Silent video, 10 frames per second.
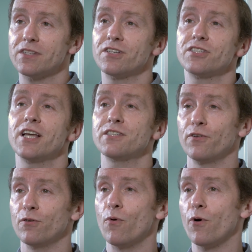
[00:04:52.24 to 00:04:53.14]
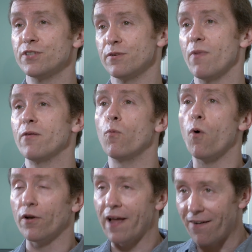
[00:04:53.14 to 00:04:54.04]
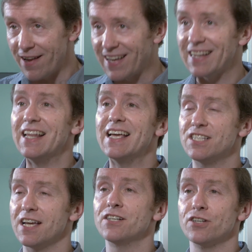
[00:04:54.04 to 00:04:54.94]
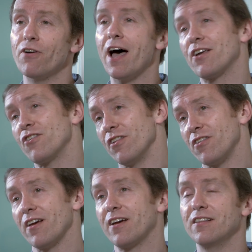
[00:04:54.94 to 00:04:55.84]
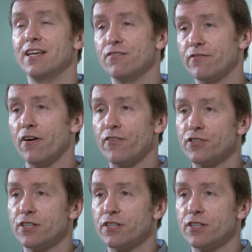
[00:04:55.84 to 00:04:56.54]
successful awards in one area can lead to interactions that can lead to further